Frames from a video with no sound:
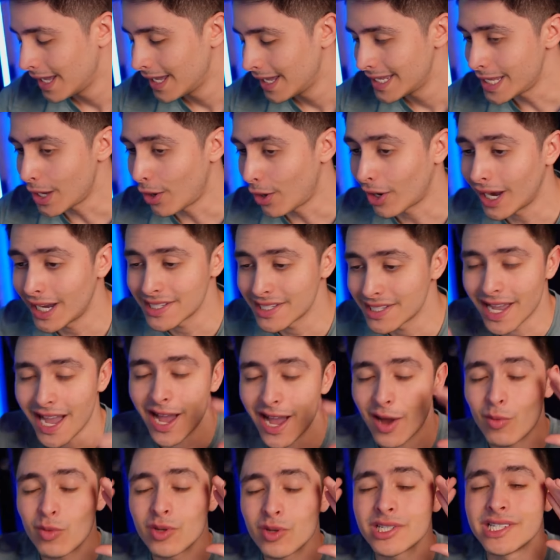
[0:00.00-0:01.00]
Now, guys, I
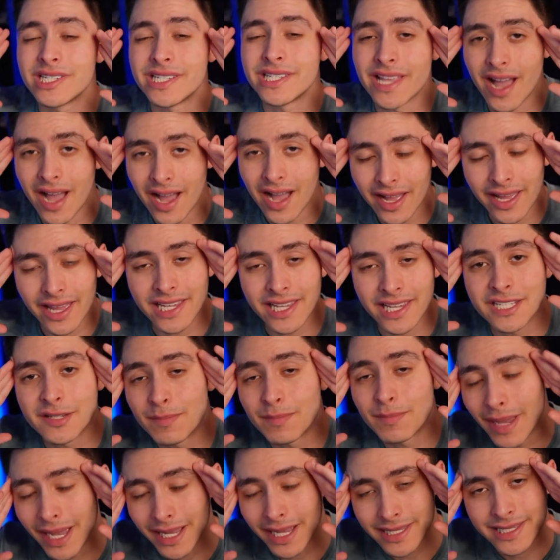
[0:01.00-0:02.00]
was not
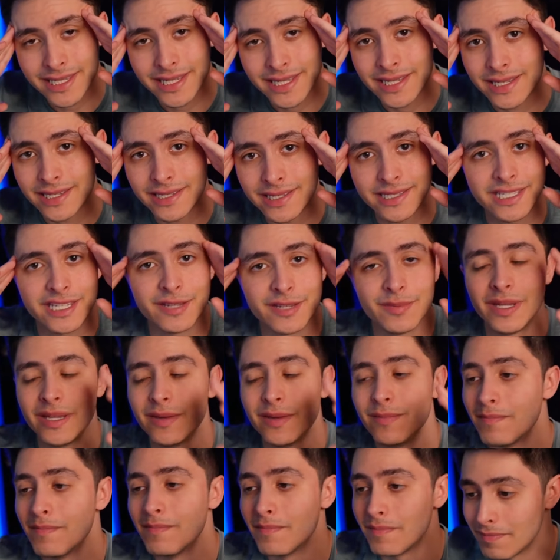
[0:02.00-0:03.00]
expecting to
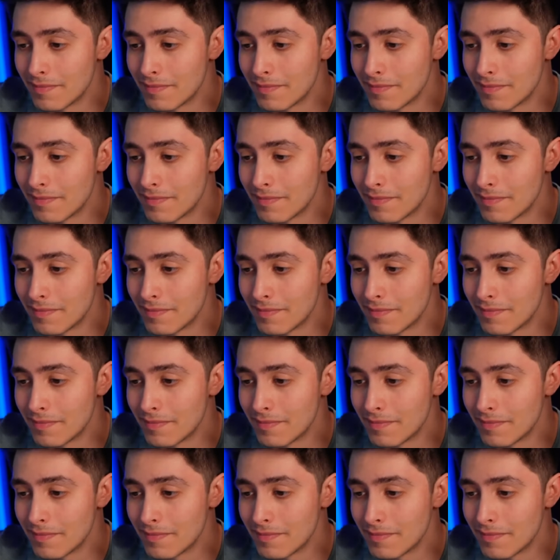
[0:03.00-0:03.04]
be